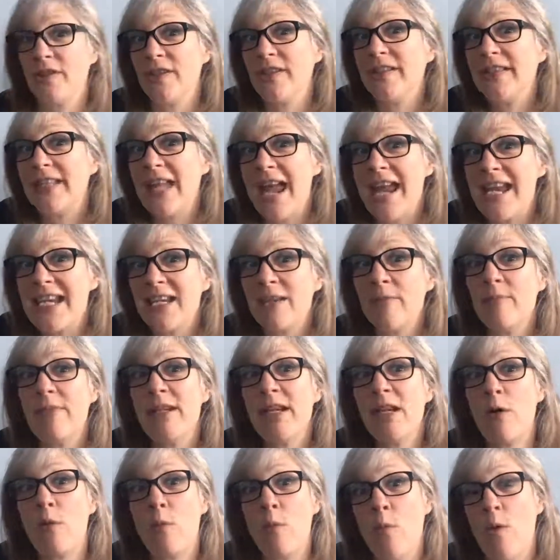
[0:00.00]
It's taken
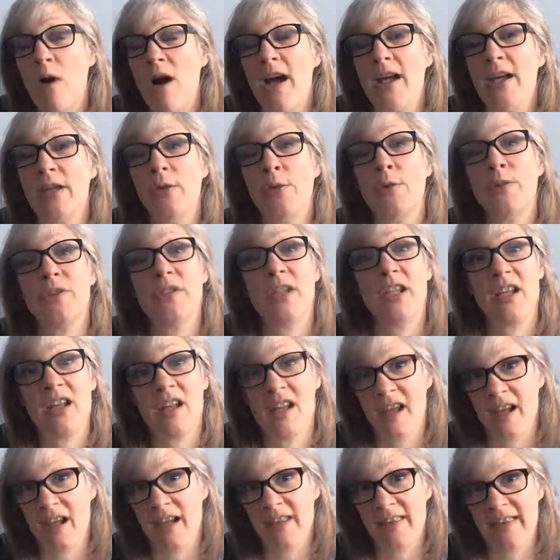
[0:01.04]
me a while to
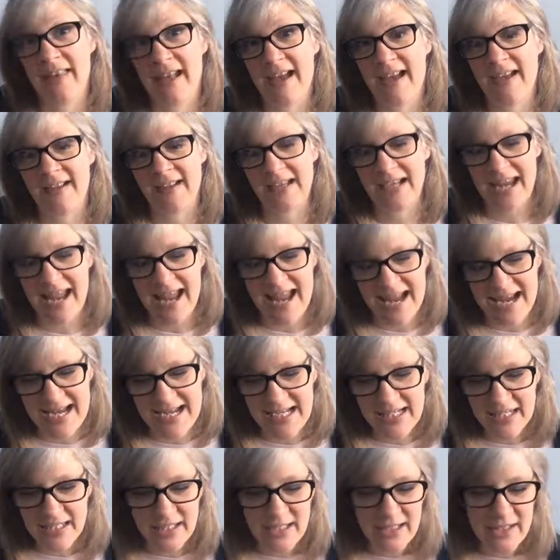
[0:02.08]
learn that, okay?
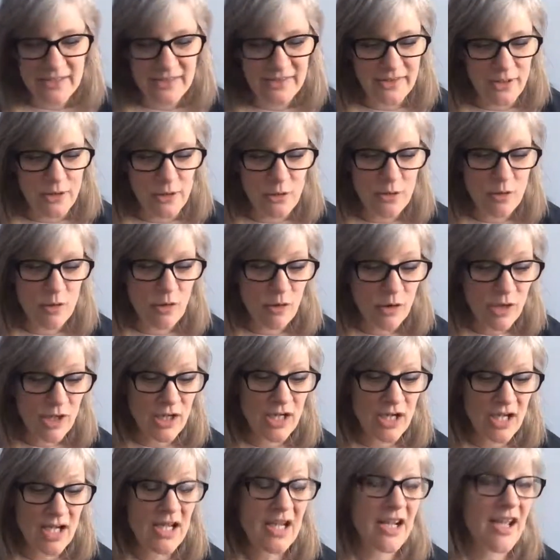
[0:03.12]
So you're not
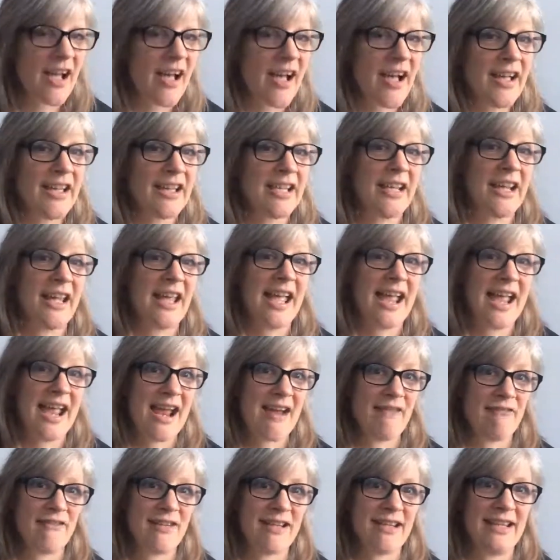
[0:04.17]
going to learn
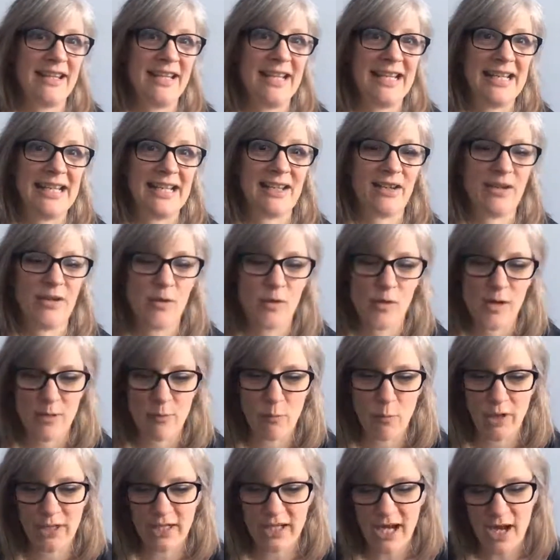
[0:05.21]
everything all in
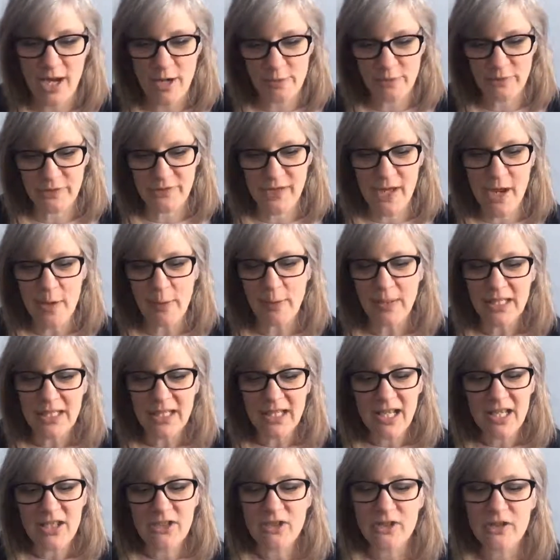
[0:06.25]
one go. So
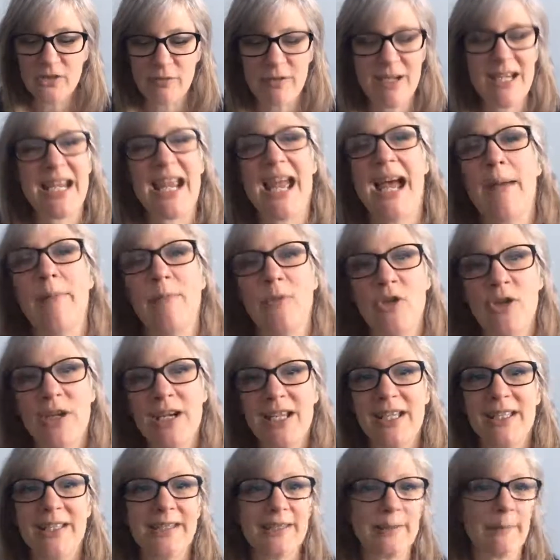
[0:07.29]
let's just recap.
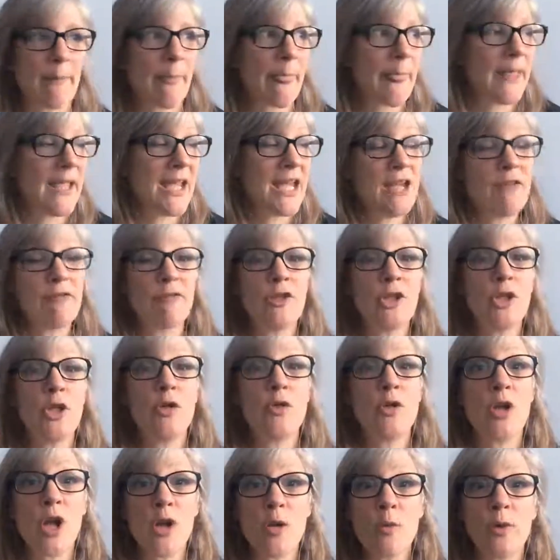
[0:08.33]
Triggers. If you
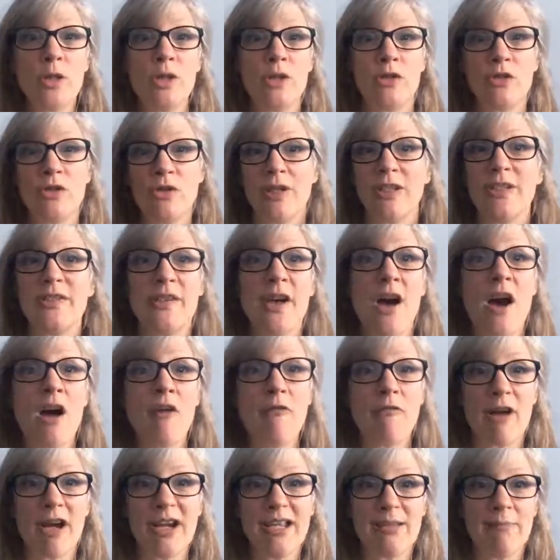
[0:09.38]
know what your triggers are,
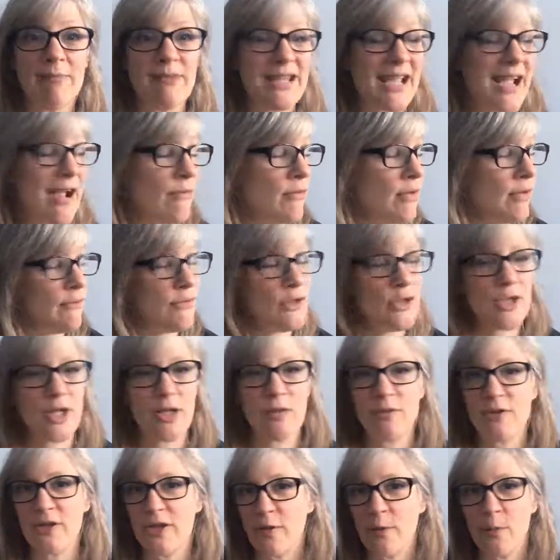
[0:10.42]
write them down. If you
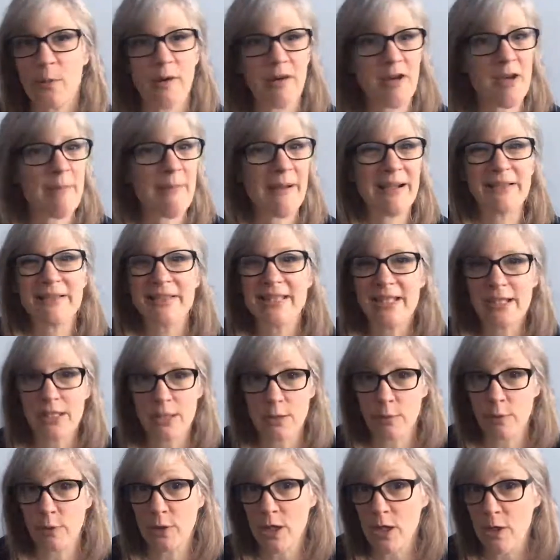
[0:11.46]
don't worry about it.
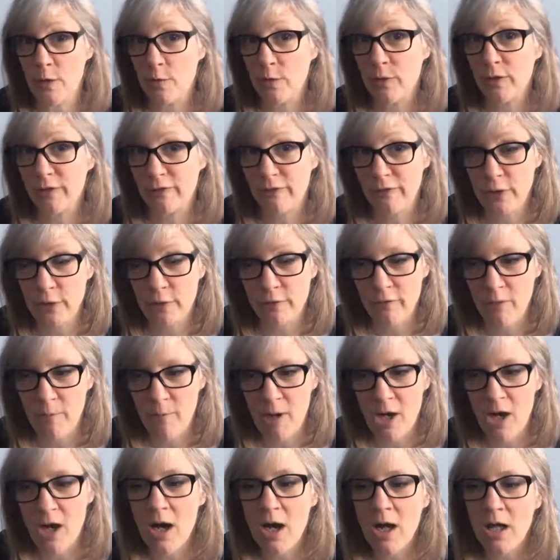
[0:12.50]
You will know what a few of them
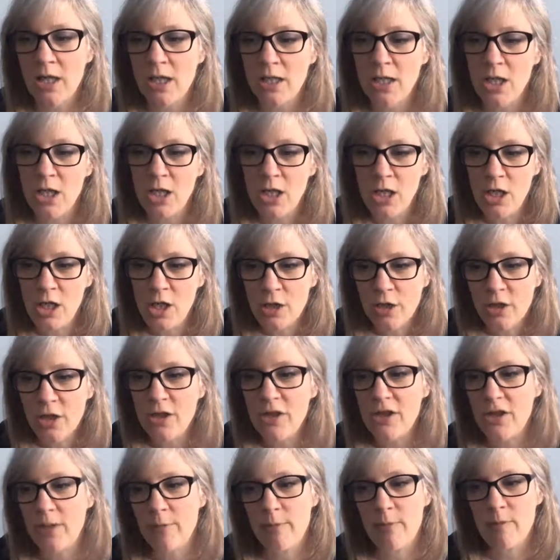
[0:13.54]
are. Look
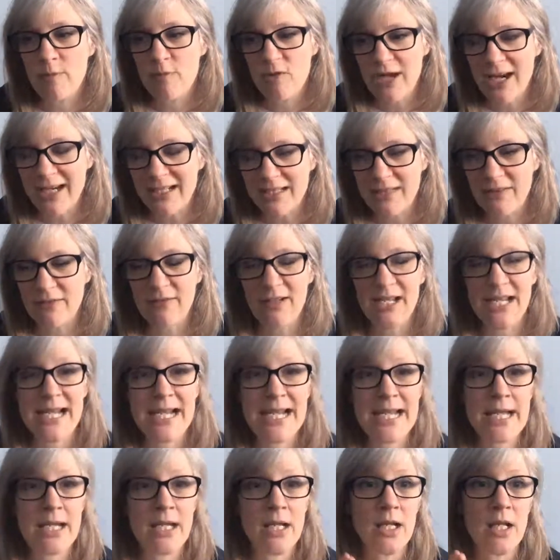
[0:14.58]
at them
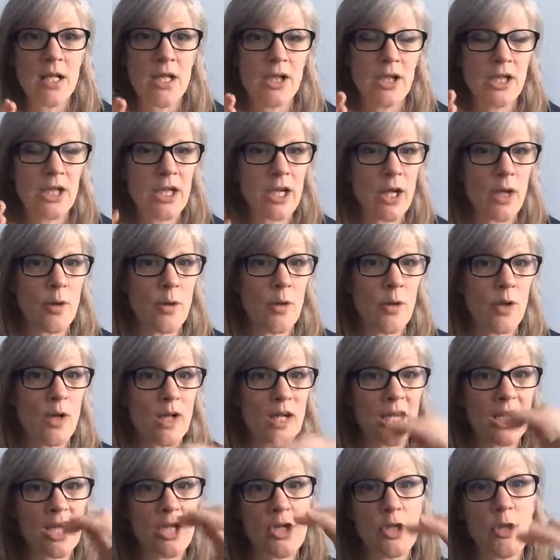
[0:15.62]
objectively. You know,
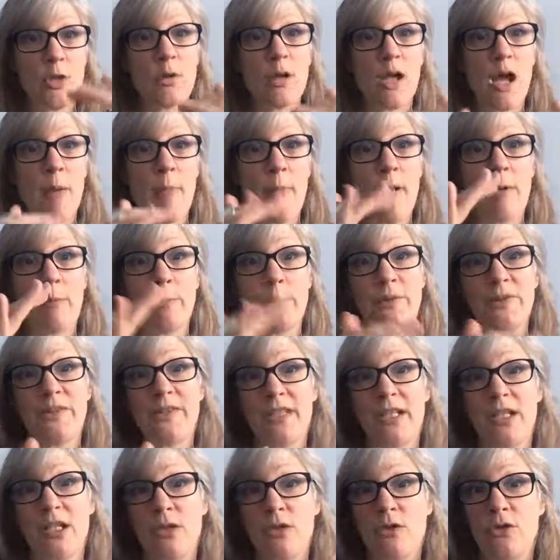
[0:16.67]
can you come up with
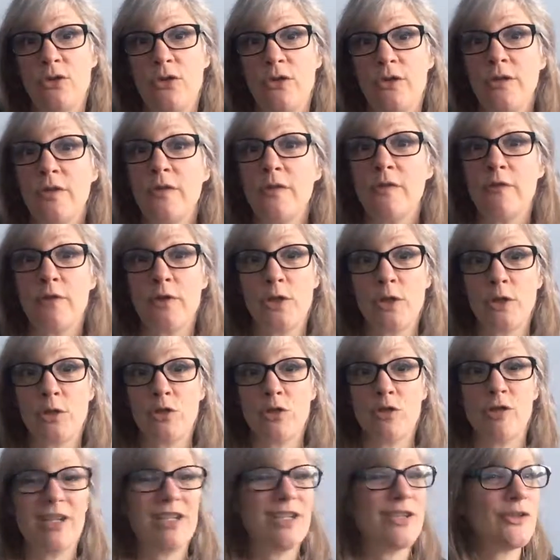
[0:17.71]
solutions for your
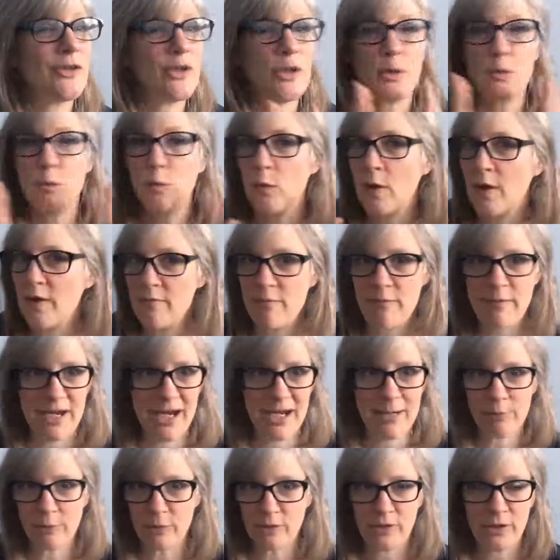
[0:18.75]
triggers? You won't be
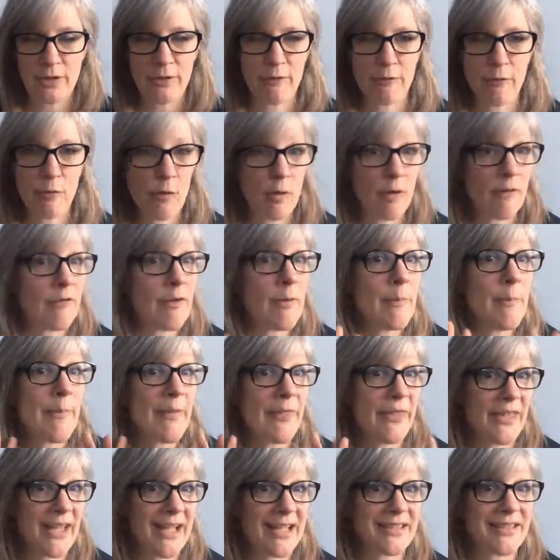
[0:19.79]
able to for all of them.
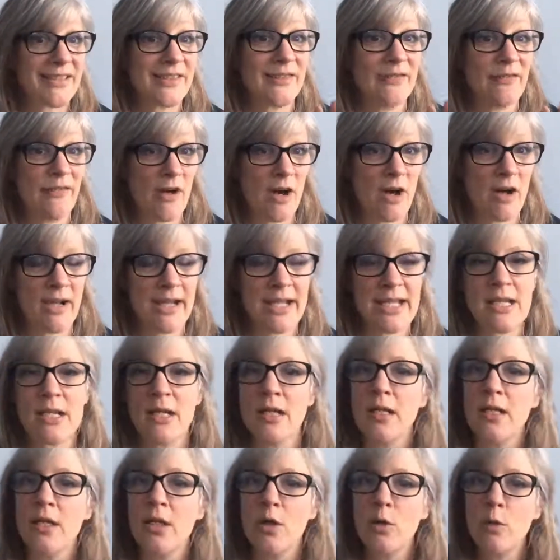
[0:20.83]
That's fine.
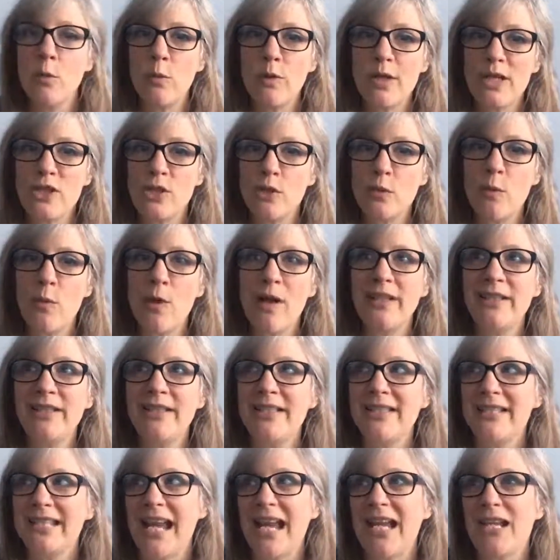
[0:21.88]
Which
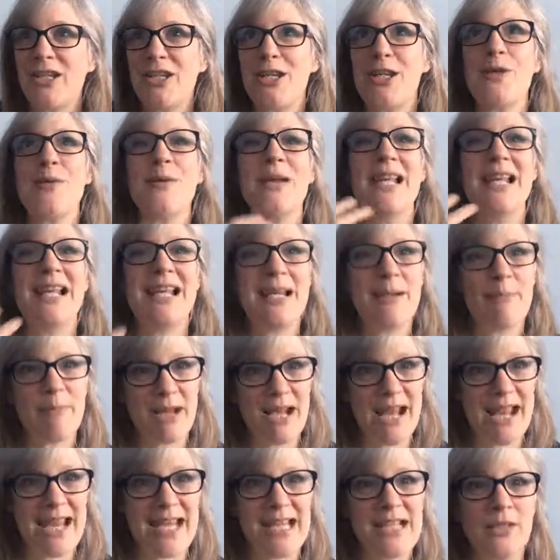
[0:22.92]
ones can you
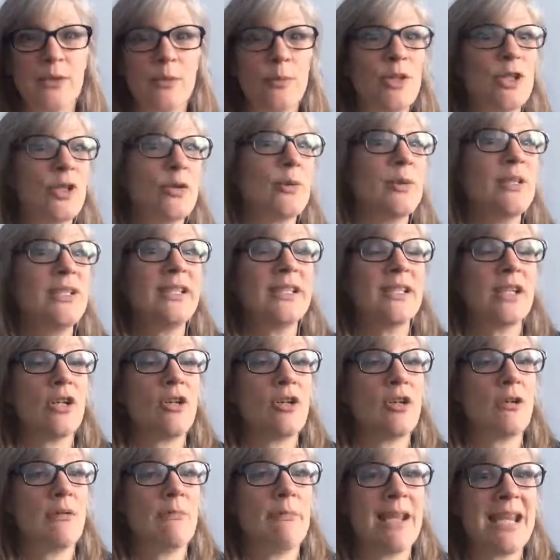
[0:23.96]
eliminate? Which ones can
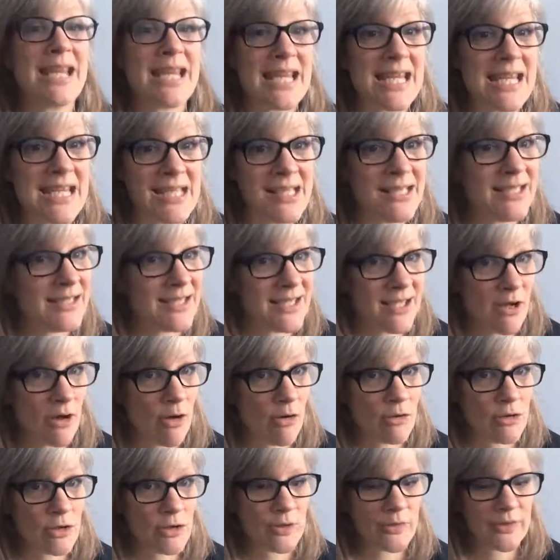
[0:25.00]
you make easier
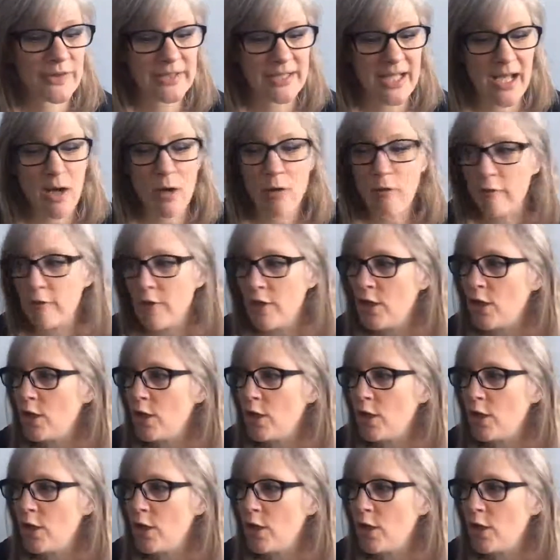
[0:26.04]
on yourself?